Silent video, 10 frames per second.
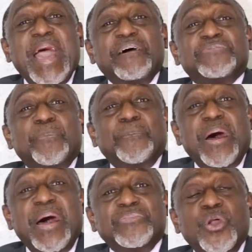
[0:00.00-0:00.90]
have the
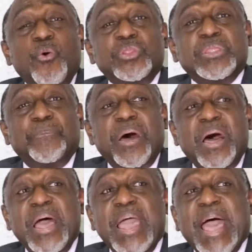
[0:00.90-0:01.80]
power, they own the
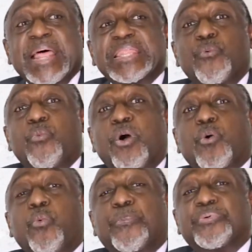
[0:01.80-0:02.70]
power, and they
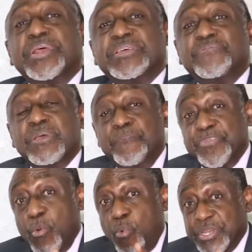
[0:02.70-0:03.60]
work cooperatively,
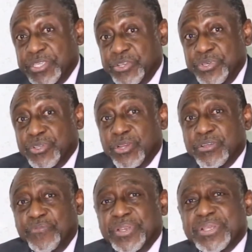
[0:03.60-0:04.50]
what is the result
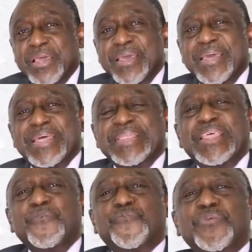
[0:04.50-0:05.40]
of it?
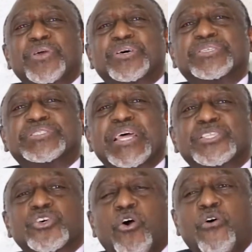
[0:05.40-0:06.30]
They feel a
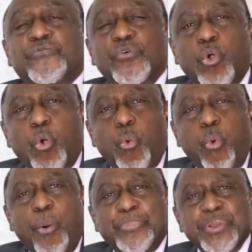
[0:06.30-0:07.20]
sense of
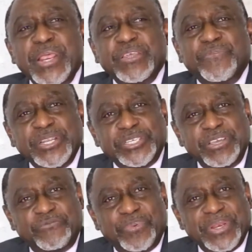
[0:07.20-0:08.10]
cooperative
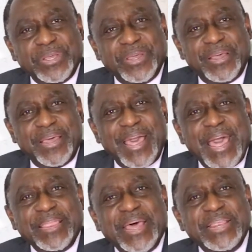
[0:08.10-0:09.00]
achievement.
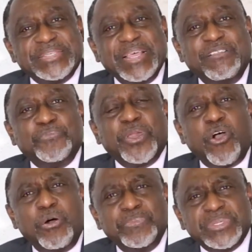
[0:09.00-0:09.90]
And that itself
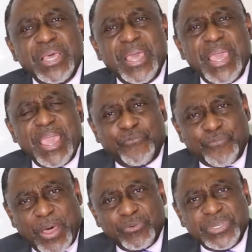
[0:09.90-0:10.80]
becomes a
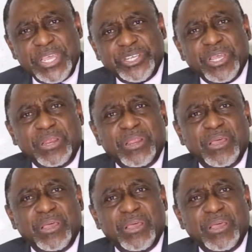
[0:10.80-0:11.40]
foundation